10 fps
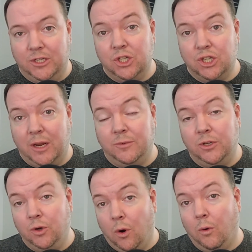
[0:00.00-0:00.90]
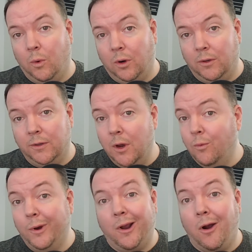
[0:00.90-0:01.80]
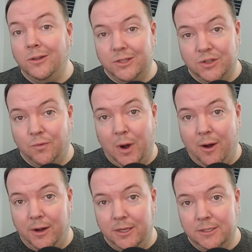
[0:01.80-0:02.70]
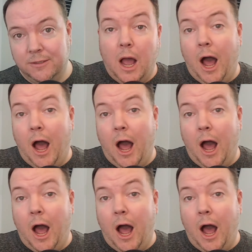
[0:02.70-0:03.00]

is shaped in your world, regardless of where it is.